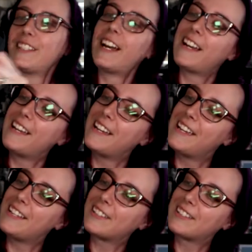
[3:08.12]

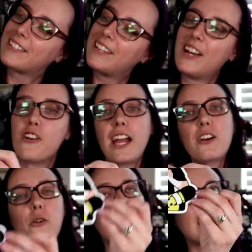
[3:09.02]
Nice.
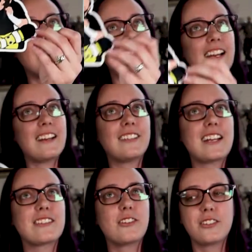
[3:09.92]
Okay, cool. We're getting a
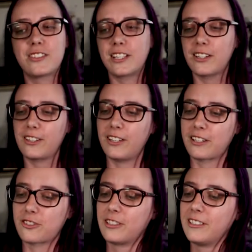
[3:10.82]
nice little sticker
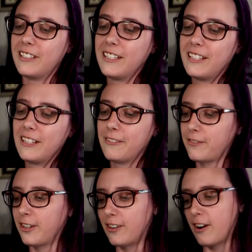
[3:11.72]
collection
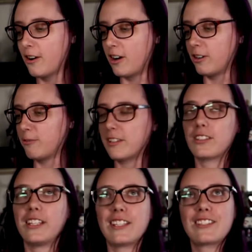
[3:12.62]
for our
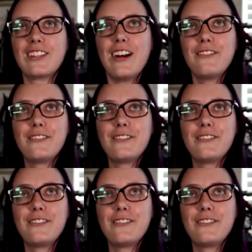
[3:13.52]
wrestling stuff.